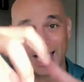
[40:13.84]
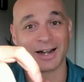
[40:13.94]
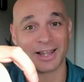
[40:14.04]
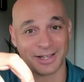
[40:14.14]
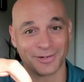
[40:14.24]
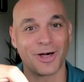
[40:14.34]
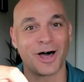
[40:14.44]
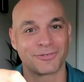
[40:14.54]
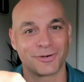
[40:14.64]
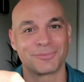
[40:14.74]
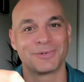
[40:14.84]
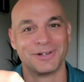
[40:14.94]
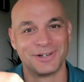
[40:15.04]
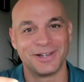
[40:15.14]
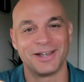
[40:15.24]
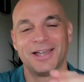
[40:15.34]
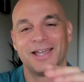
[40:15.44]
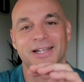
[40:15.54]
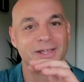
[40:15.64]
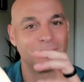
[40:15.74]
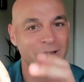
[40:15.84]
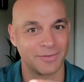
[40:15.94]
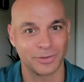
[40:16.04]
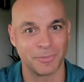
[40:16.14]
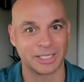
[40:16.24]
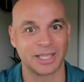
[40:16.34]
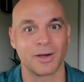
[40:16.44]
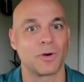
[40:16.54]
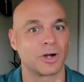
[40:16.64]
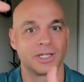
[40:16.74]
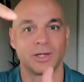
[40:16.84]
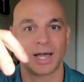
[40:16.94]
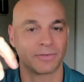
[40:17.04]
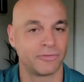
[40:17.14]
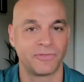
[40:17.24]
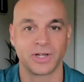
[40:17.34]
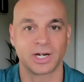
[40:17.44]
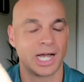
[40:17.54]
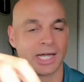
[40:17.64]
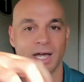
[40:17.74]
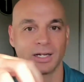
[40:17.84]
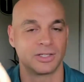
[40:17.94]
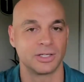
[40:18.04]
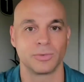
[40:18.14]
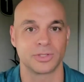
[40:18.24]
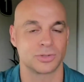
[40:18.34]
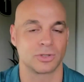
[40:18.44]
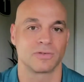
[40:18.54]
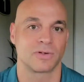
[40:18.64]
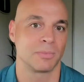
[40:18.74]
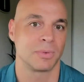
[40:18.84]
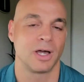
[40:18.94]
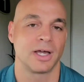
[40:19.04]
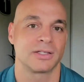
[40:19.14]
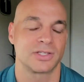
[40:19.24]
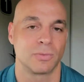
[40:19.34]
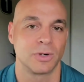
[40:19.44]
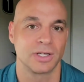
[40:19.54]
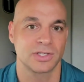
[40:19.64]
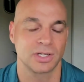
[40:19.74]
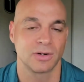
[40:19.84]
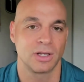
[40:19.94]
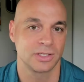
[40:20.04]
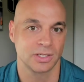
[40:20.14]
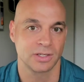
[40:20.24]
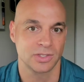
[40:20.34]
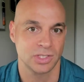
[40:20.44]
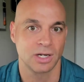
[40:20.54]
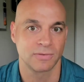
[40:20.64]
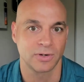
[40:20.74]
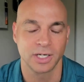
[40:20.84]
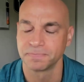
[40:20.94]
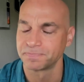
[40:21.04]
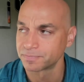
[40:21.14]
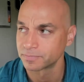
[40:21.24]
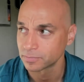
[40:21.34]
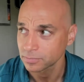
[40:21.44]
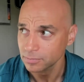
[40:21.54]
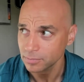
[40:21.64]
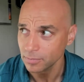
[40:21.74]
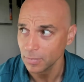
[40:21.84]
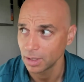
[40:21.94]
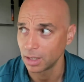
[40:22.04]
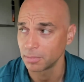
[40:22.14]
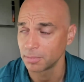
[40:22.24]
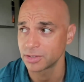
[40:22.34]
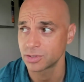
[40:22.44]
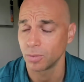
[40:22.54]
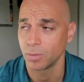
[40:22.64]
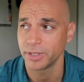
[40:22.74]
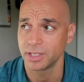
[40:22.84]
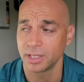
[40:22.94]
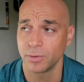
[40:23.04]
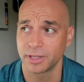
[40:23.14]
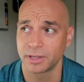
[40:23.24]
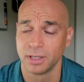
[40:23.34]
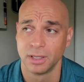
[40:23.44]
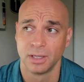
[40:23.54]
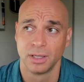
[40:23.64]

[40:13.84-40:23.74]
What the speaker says: hire like a law firm, and they would have to make that work, and they would have to figure out how to deal with sort of compliance and risk and all this other stuff, right? And so what we did with